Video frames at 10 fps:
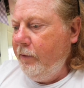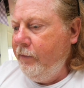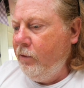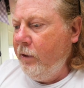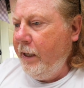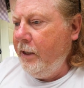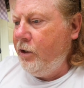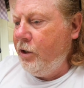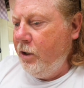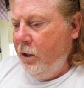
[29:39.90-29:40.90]
for
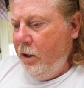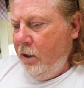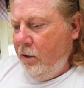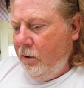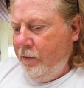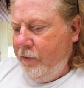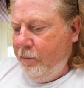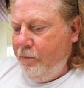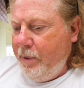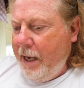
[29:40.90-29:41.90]
each of the
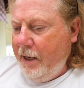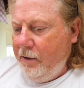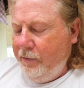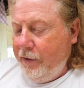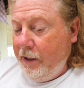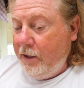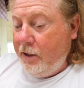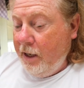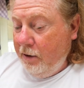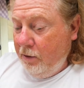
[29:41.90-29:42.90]
bat of the
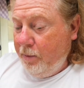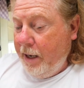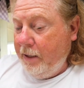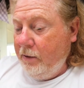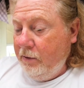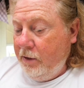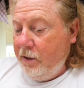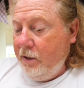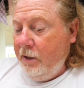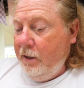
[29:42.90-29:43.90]
solar
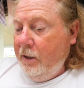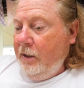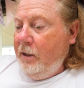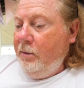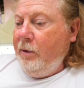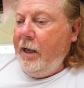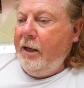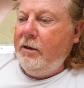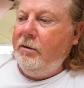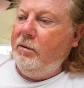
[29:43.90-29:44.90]
panels and we
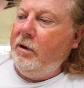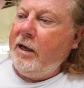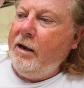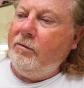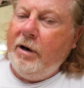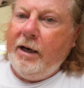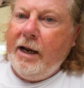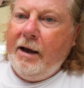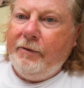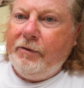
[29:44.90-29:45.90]
get I get a
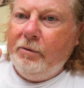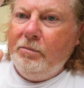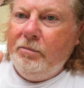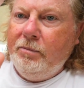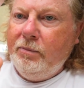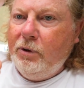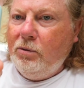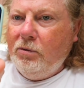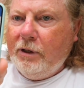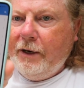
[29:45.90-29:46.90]
readout from
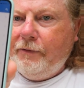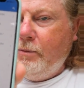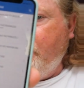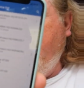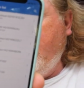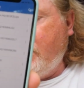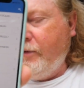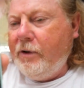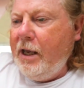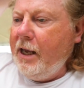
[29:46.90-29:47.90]
all the different bits
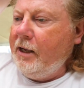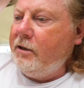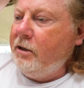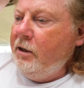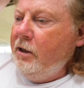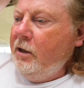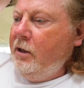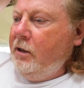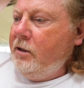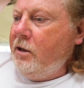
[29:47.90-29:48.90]
of kit
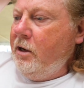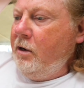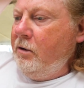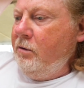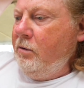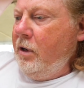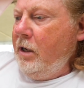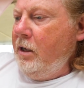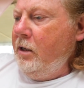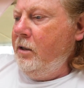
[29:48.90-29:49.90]
so
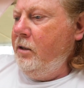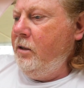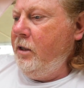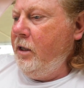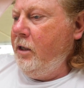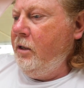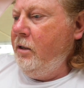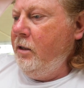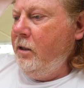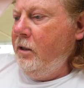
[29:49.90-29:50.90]
uh, the
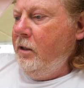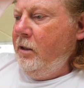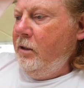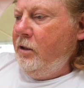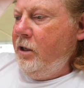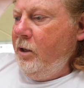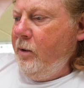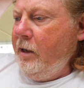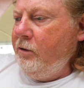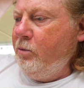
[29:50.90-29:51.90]

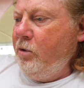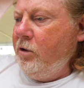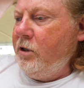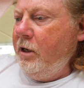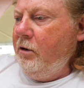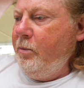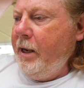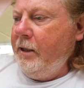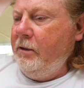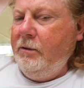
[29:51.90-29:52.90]
200 watt solar
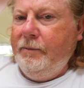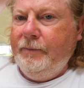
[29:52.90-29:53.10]
panel